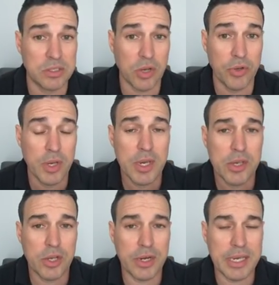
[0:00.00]
So,
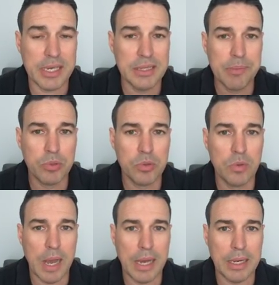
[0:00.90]
you know, here
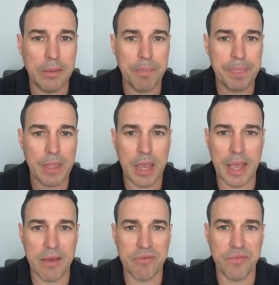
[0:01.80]
Liberal
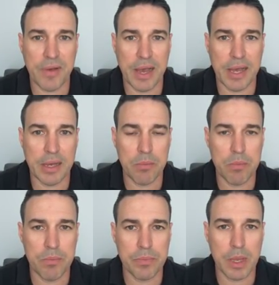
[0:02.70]

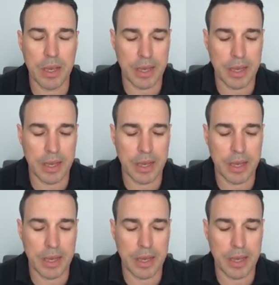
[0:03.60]
have